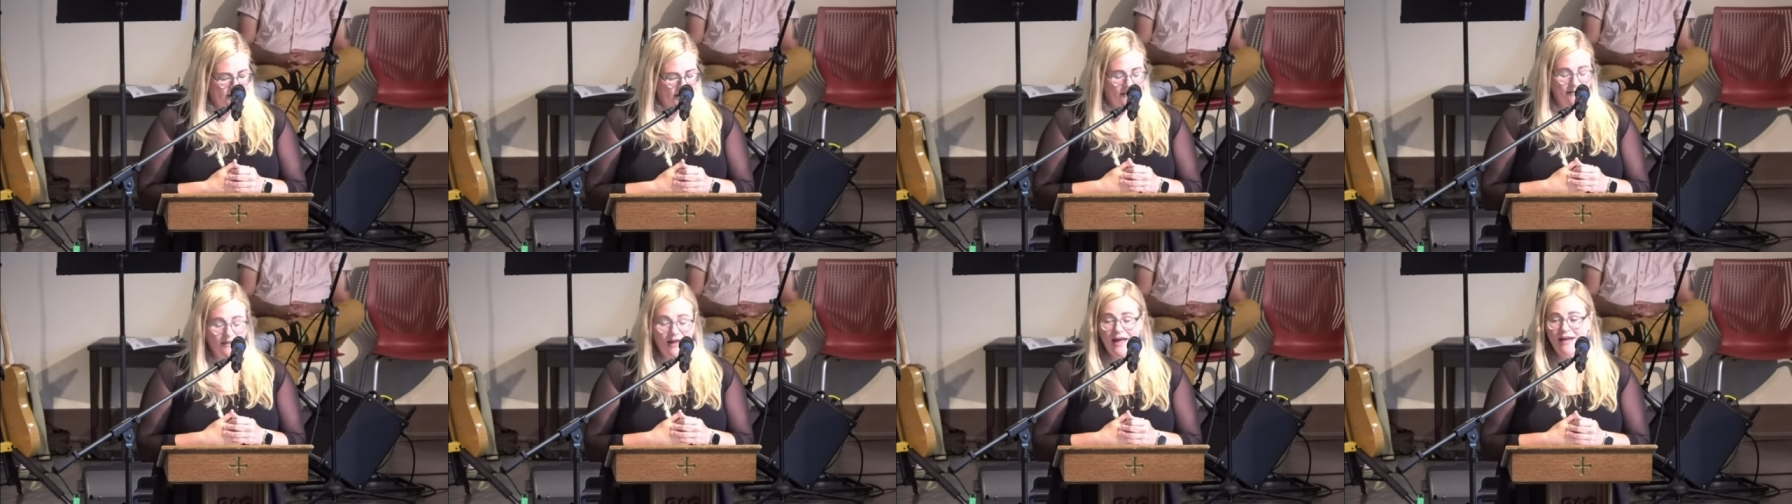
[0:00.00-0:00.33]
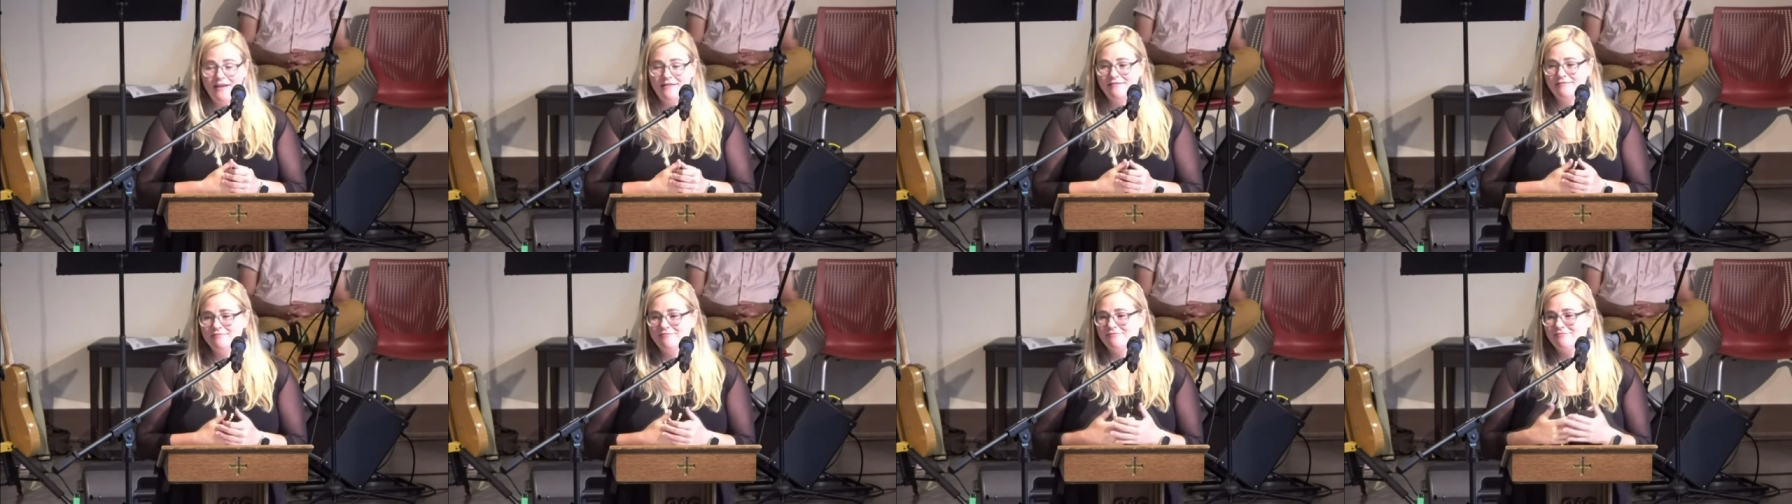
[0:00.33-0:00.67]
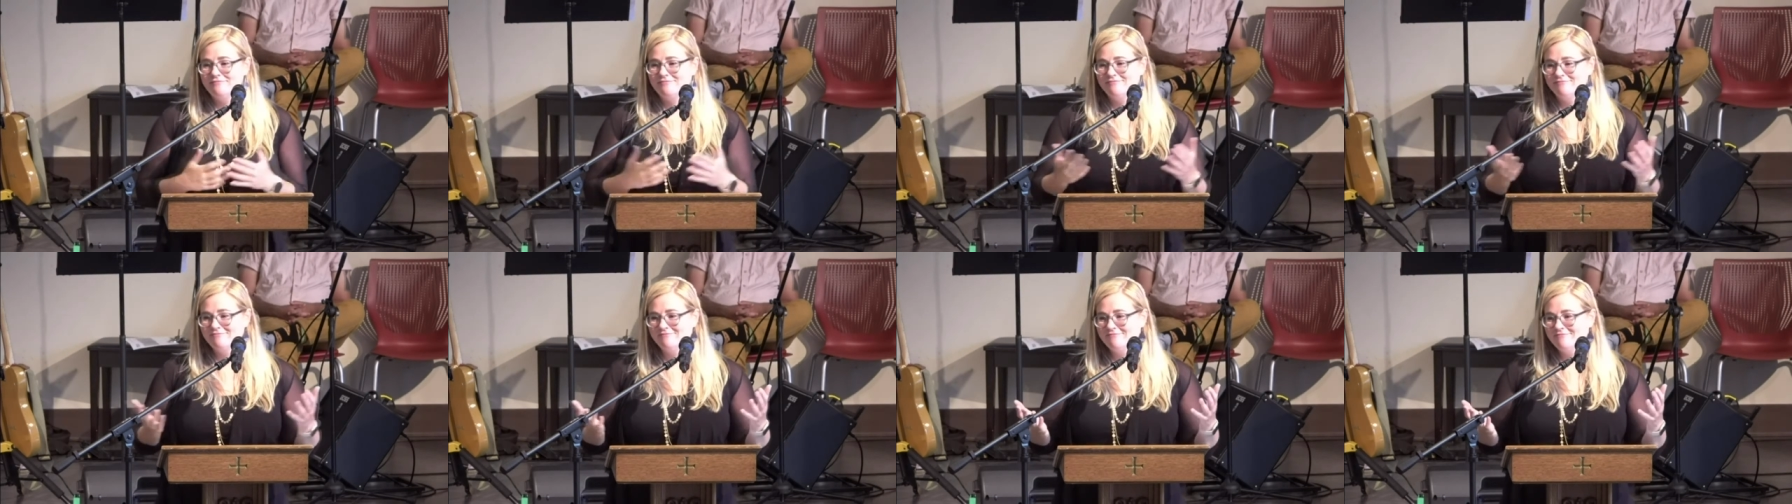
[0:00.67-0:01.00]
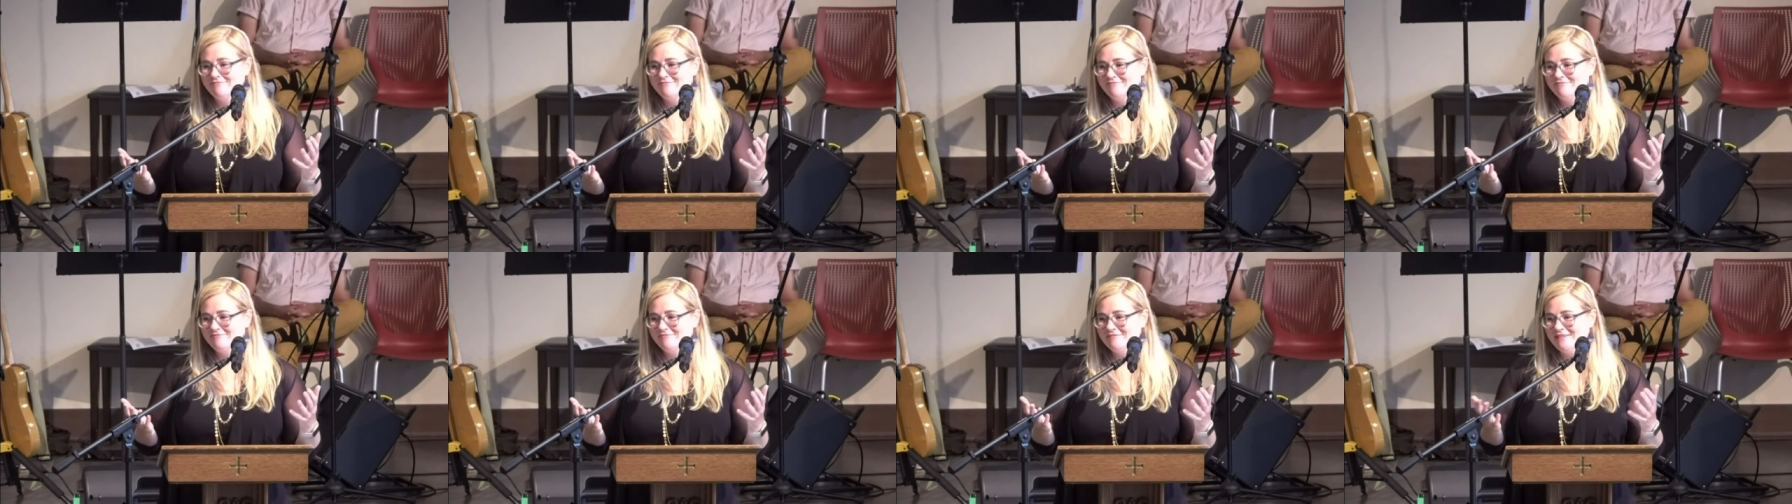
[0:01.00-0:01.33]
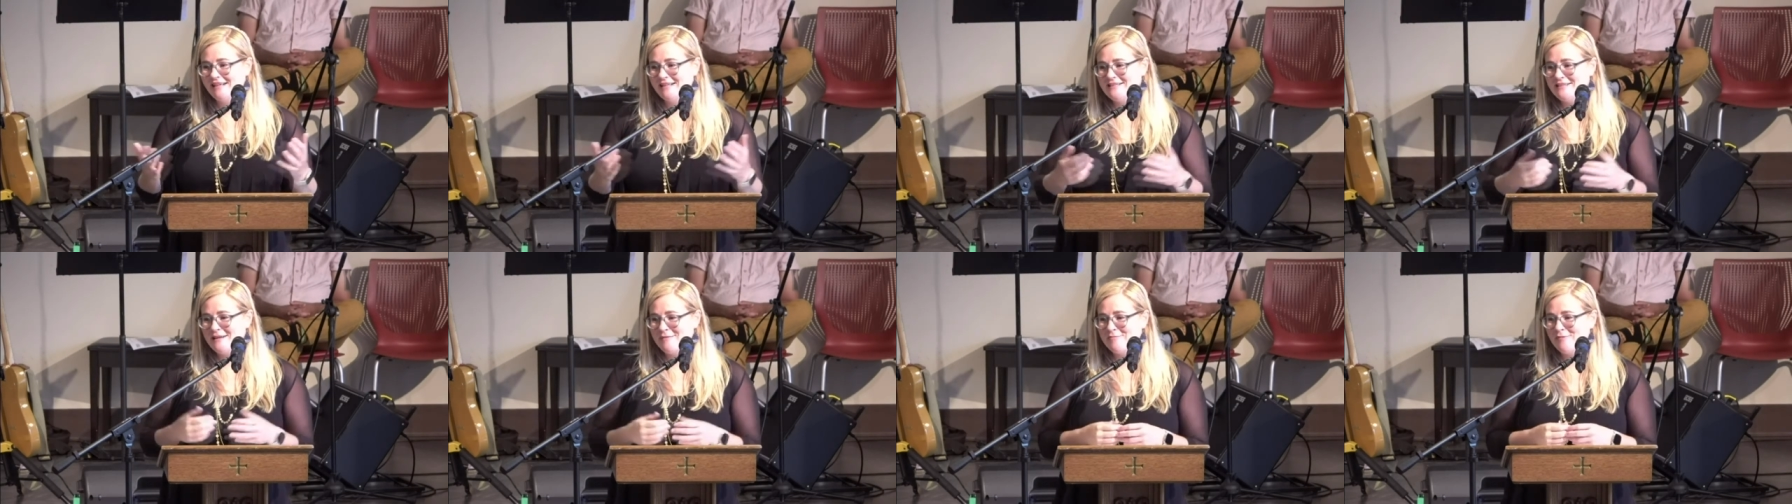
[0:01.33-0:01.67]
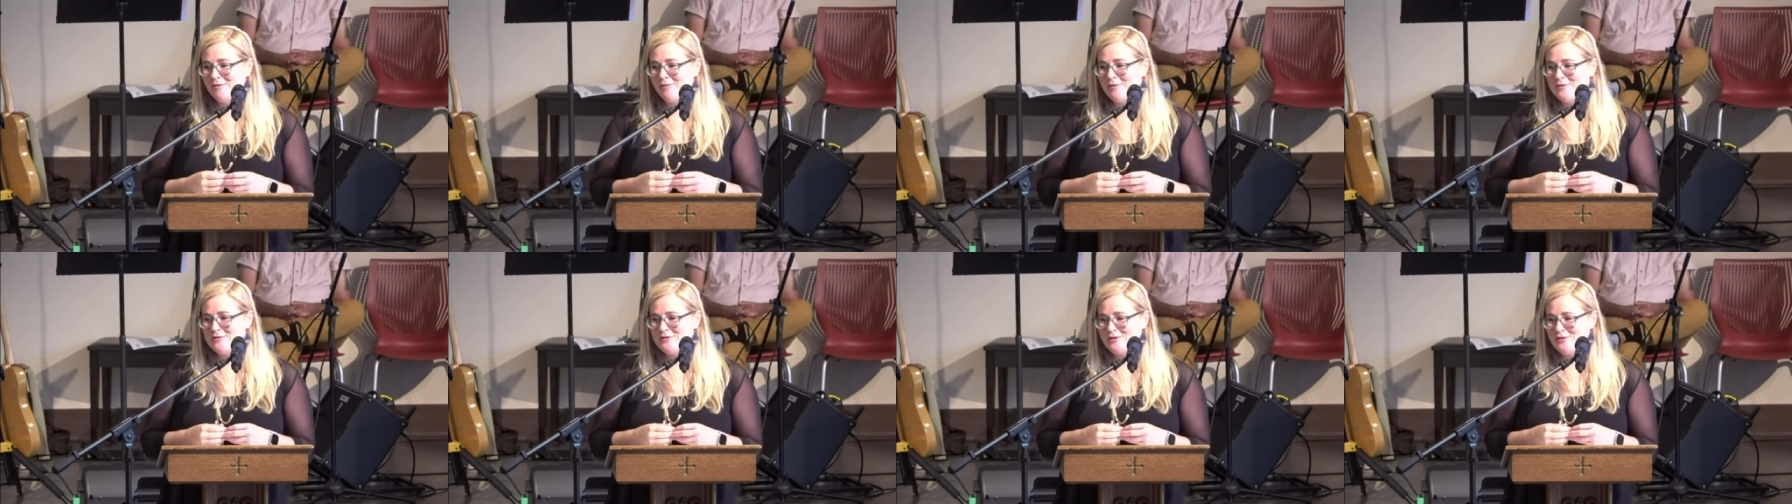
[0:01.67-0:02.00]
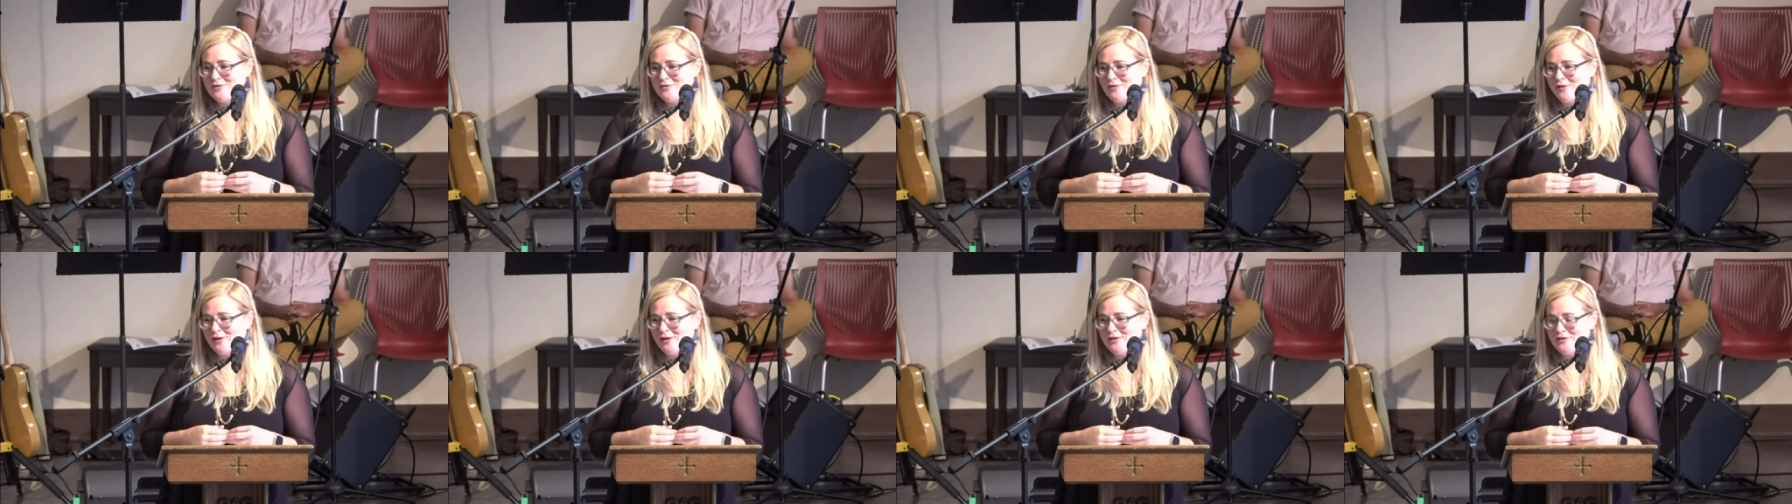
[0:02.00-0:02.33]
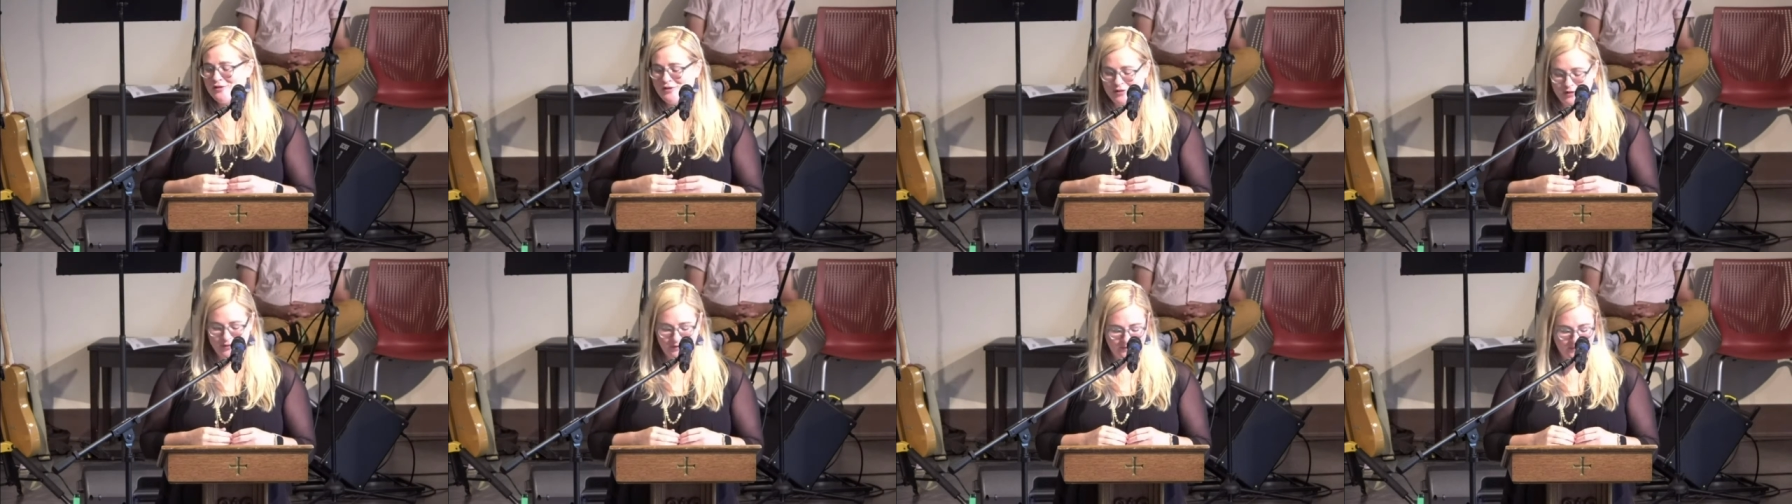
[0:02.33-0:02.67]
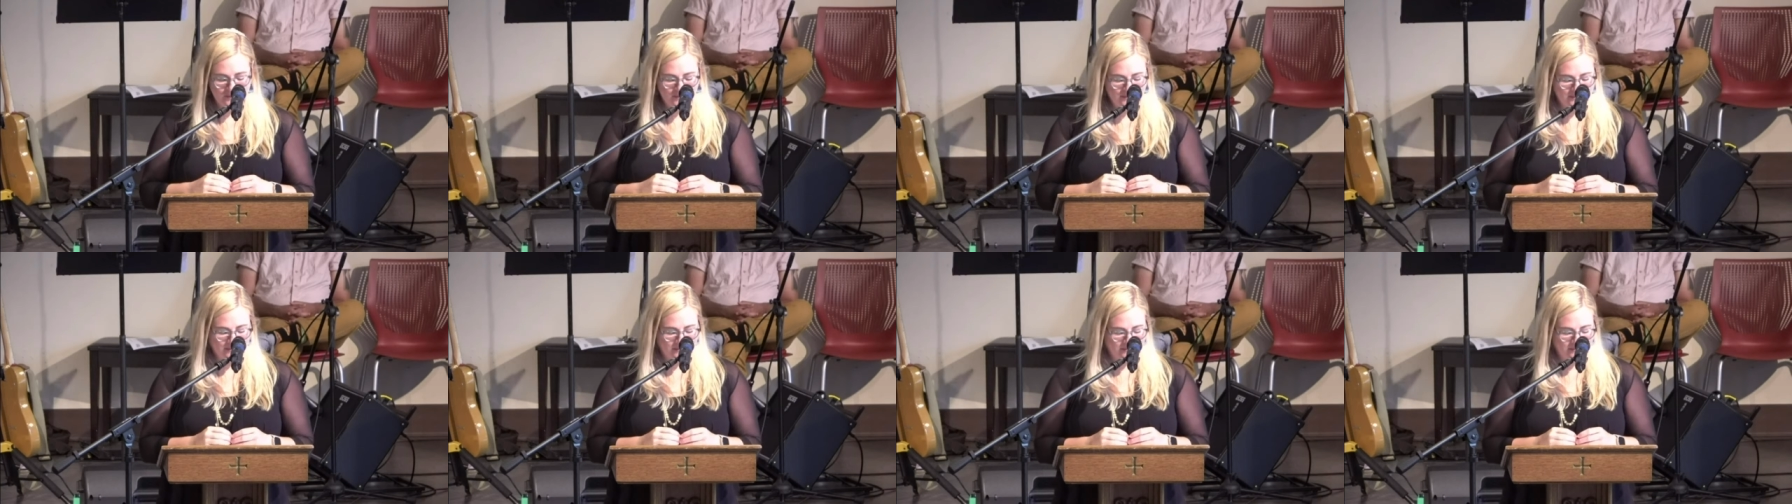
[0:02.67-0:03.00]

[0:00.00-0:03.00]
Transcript: And then that temple was destroyed too.